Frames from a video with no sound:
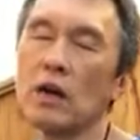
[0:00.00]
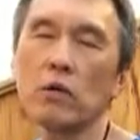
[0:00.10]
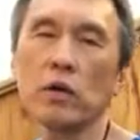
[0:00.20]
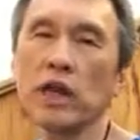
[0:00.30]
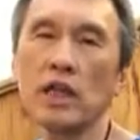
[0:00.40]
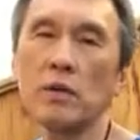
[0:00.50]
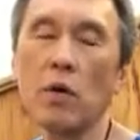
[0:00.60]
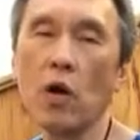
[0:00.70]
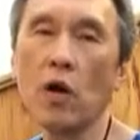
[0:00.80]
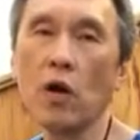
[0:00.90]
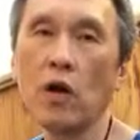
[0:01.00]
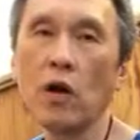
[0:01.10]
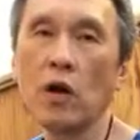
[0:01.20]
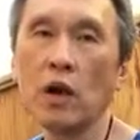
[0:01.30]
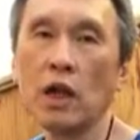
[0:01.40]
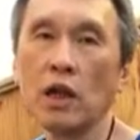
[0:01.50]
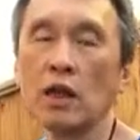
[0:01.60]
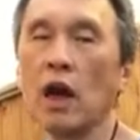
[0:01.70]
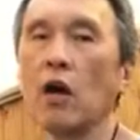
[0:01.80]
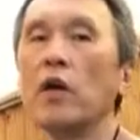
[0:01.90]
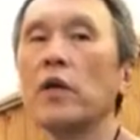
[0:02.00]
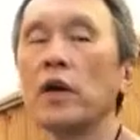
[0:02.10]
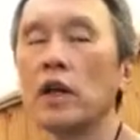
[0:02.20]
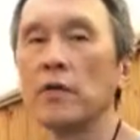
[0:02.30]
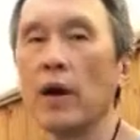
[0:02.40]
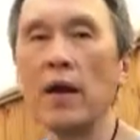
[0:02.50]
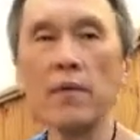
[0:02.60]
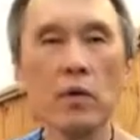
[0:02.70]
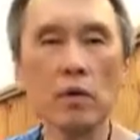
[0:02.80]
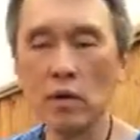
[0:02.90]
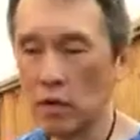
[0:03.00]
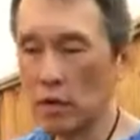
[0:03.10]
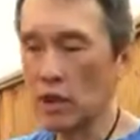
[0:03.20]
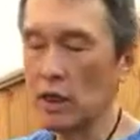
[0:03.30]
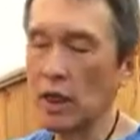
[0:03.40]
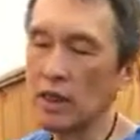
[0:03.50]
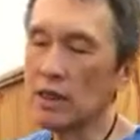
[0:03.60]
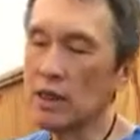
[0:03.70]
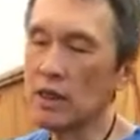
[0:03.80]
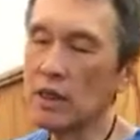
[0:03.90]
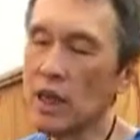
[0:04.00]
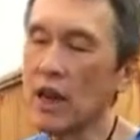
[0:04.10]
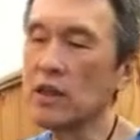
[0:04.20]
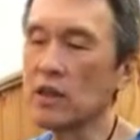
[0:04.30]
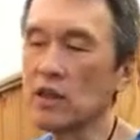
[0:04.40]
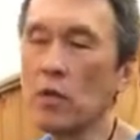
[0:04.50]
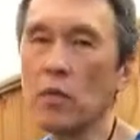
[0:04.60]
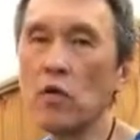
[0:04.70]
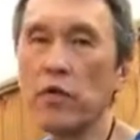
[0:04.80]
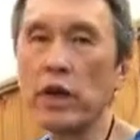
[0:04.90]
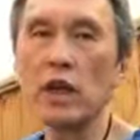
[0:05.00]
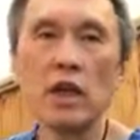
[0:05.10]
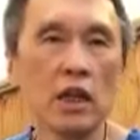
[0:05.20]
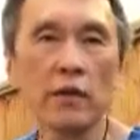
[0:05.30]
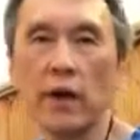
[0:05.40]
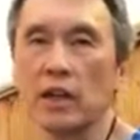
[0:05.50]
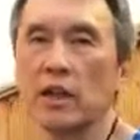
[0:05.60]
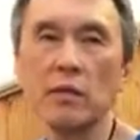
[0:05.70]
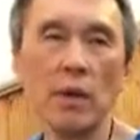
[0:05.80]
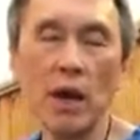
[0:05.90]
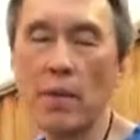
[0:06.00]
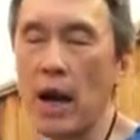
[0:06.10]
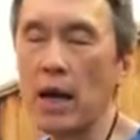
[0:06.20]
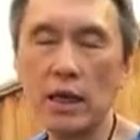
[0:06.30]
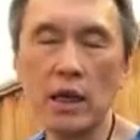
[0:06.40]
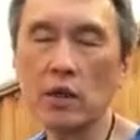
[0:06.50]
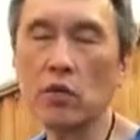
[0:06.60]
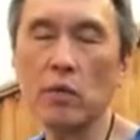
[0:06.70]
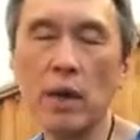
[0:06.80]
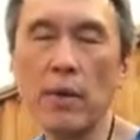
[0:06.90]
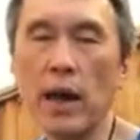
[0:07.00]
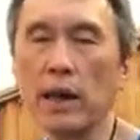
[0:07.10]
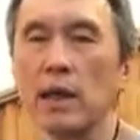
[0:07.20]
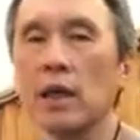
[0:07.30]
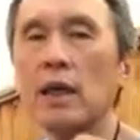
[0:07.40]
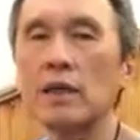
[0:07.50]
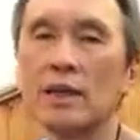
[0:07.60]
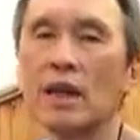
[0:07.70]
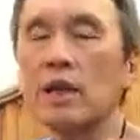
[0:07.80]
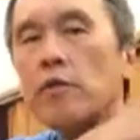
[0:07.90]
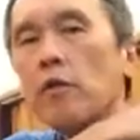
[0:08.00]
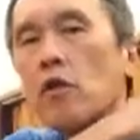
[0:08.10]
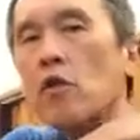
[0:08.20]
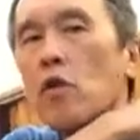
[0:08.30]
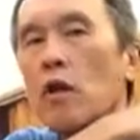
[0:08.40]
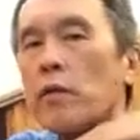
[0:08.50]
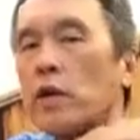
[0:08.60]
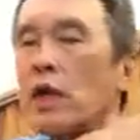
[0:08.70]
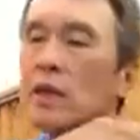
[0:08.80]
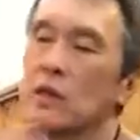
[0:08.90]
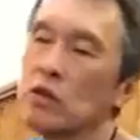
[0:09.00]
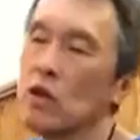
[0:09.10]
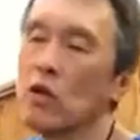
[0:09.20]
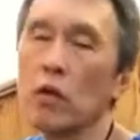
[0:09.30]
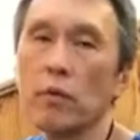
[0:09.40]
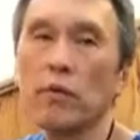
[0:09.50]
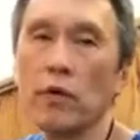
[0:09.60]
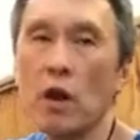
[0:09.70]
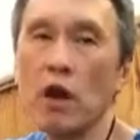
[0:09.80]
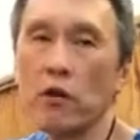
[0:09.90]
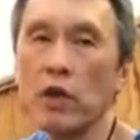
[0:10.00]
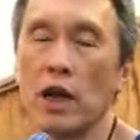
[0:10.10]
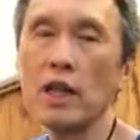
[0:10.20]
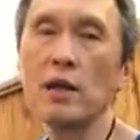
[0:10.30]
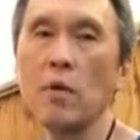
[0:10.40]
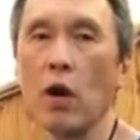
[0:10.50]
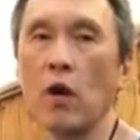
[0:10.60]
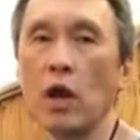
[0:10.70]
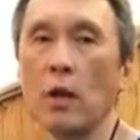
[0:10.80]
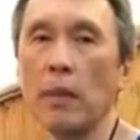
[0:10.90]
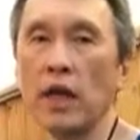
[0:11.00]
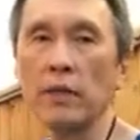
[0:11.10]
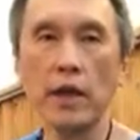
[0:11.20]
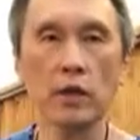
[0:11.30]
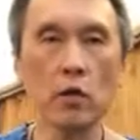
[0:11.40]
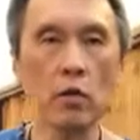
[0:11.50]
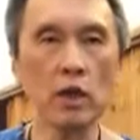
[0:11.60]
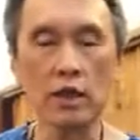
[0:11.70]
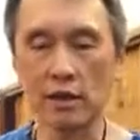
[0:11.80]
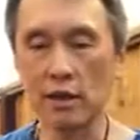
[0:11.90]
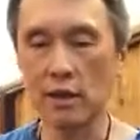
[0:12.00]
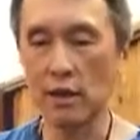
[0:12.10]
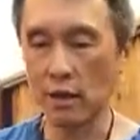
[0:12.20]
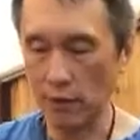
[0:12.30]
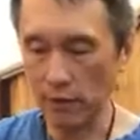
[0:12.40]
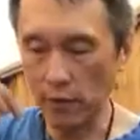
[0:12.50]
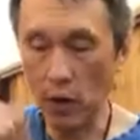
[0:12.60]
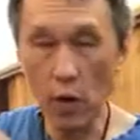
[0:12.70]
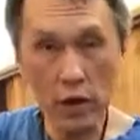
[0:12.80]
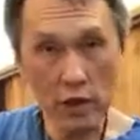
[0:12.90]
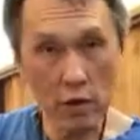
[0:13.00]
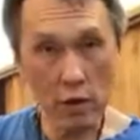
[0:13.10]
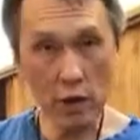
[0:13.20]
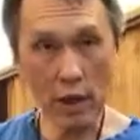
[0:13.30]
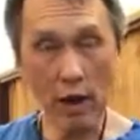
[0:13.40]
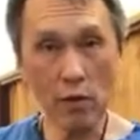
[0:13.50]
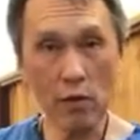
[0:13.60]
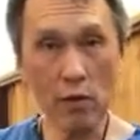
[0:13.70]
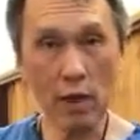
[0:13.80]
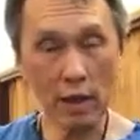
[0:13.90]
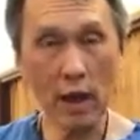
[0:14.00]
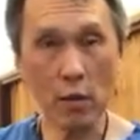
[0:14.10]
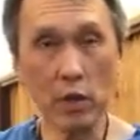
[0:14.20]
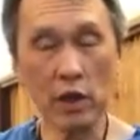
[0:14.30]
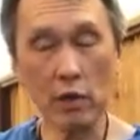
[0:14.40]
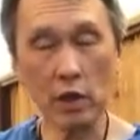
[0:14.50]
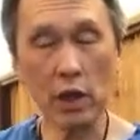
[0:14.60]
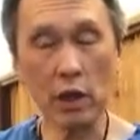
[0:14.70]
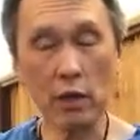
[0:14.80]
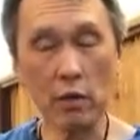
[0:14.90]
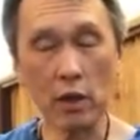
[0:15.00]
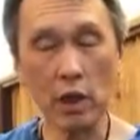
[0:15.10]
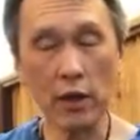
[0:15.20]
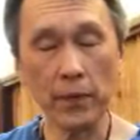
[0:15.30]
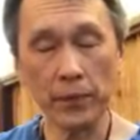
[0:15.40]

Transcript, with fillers: downward anymore. Now, if I'm this this hand is not moving. If I turn my body, I turn my body, it's like the flow go up here. It's not going to flow out here anymore. But if I do this, the flow is going down, downward to the to the